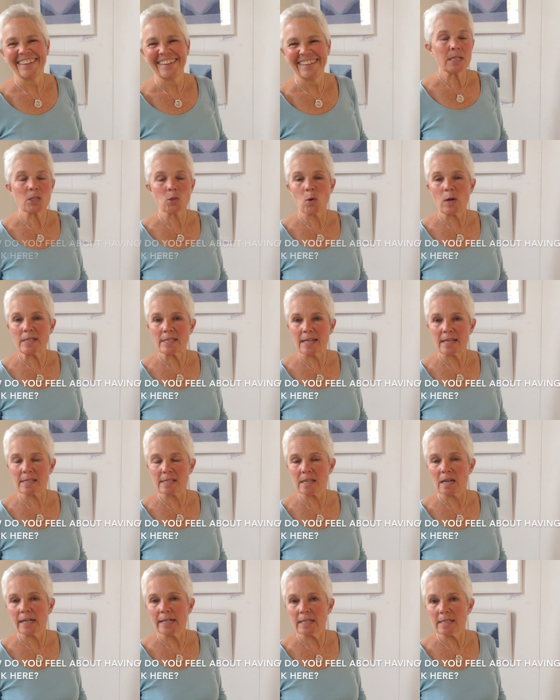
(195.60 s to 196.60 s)
It's quite
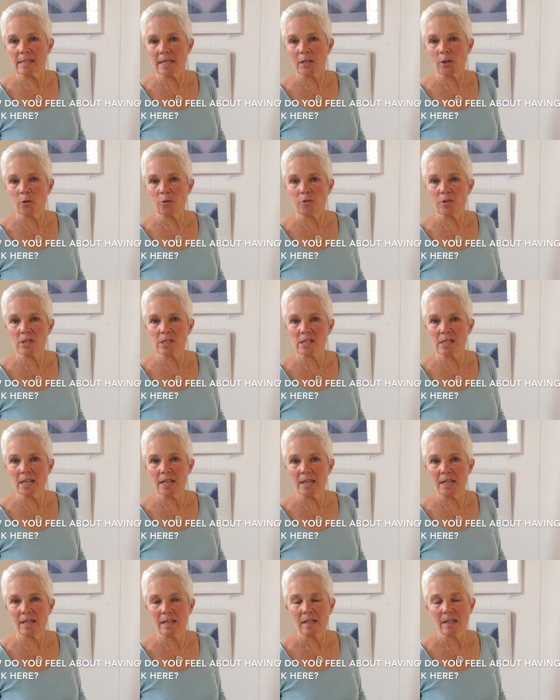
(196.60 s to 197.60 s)
exciting,
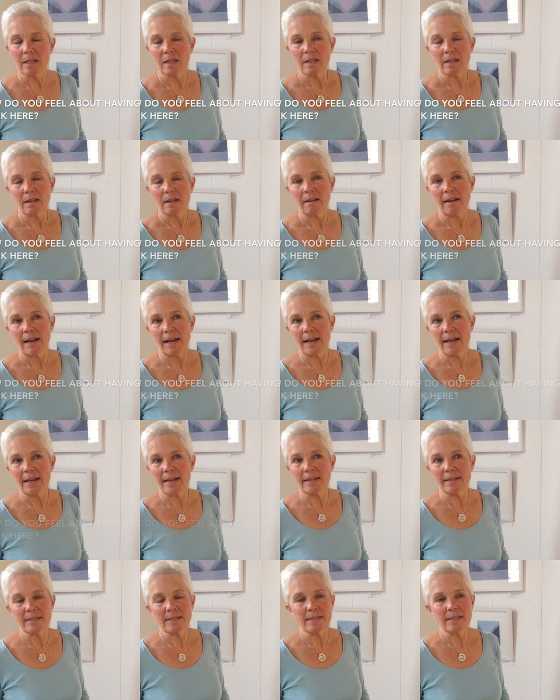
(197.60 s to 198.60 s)
obviously,
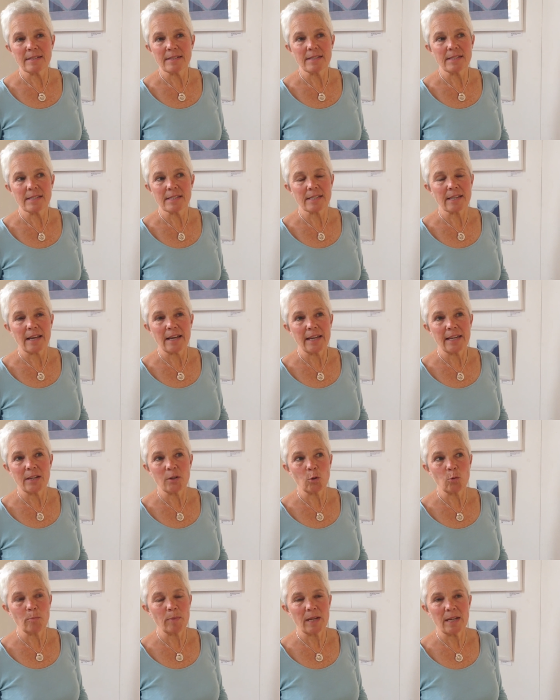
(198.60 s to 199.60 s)
and it
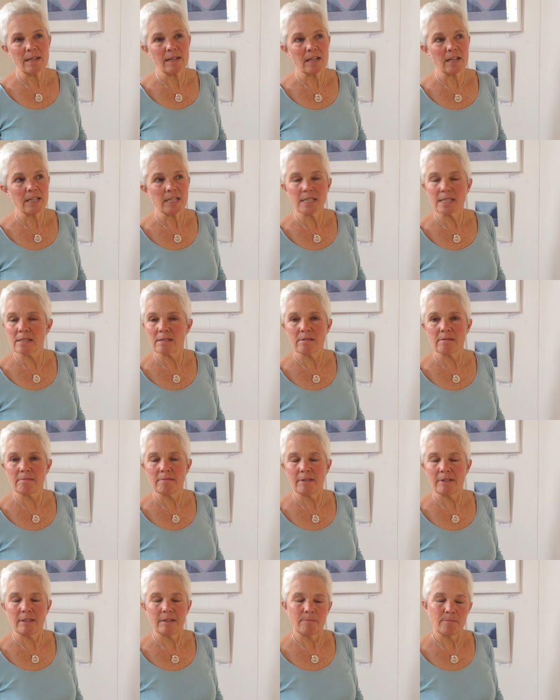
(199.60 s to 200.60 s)
will be nice,
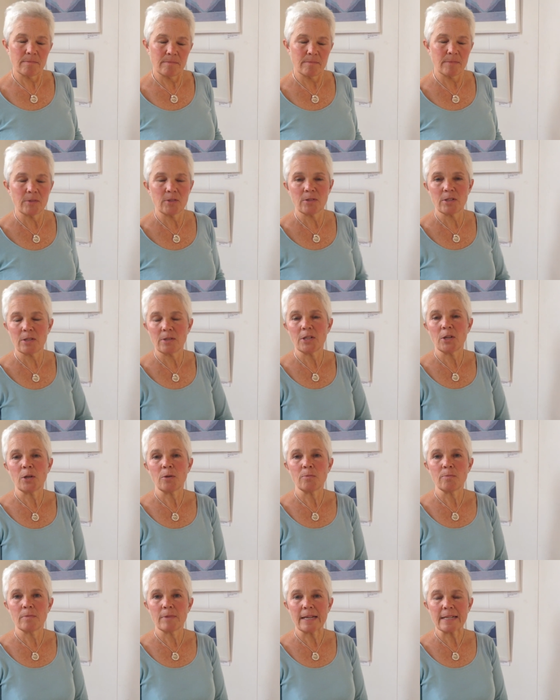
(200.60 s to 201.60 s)
you know,
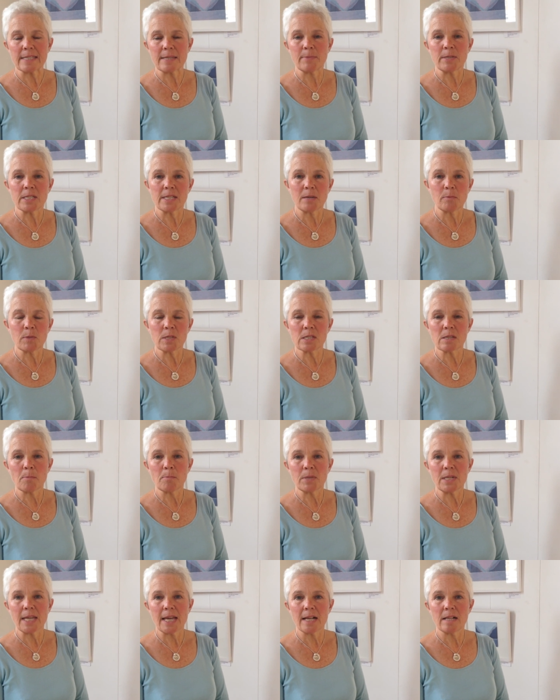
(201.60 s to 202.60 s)
exhibiting with
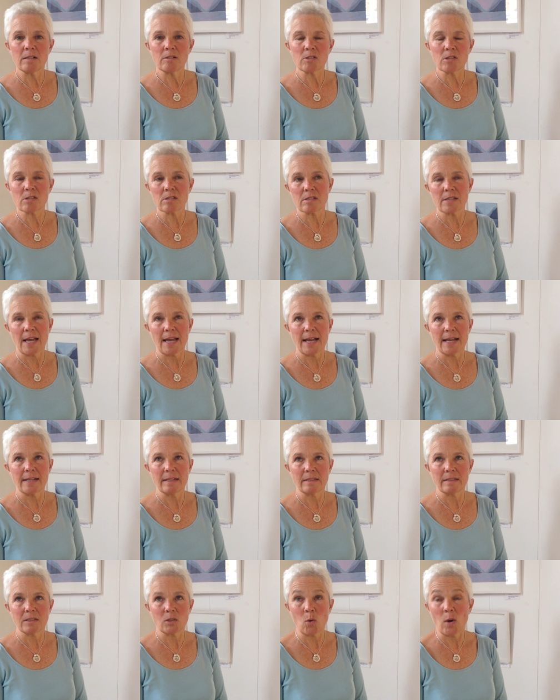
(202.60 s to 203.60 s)
somebody else,
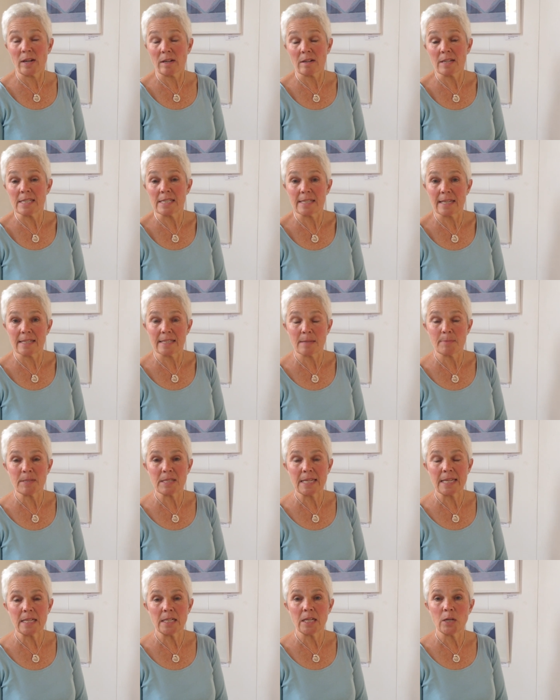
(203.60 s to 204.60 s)
and quite nice
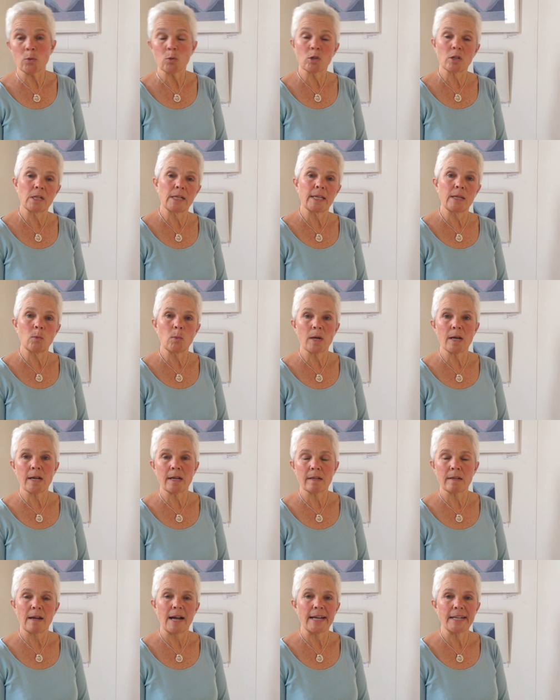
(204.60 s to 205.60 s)
exhibiting locally where
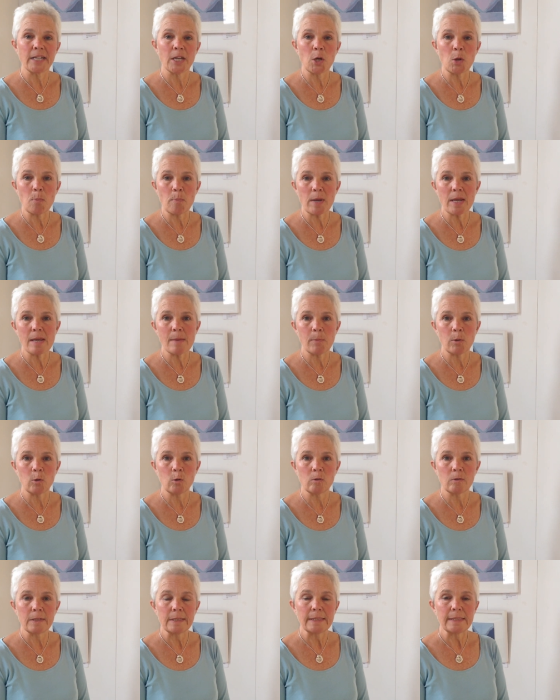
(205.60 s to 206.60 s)
I know people,